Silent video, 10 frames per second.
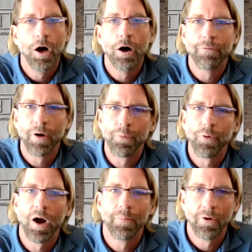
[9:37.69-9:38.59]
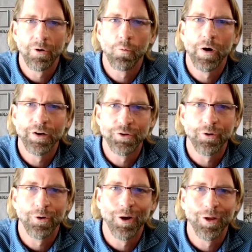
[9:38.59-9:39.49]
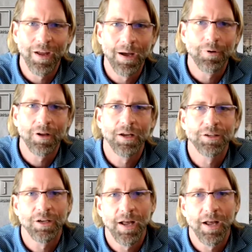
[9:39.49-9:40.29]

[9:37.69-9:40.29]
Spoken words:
of our primary wage earner on the application